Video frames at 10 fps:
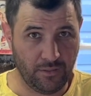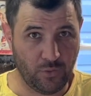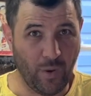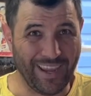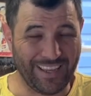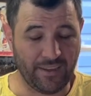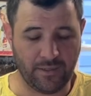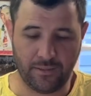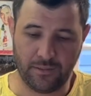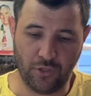Kviek
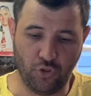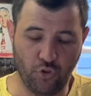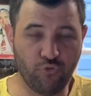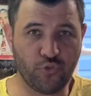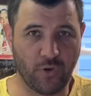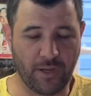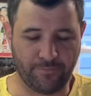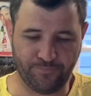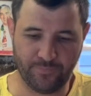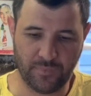Lutra
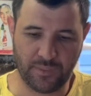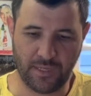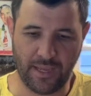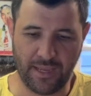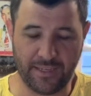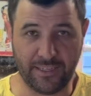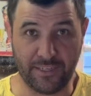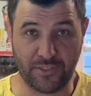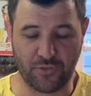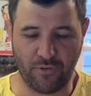
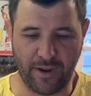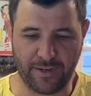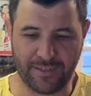yeast strain.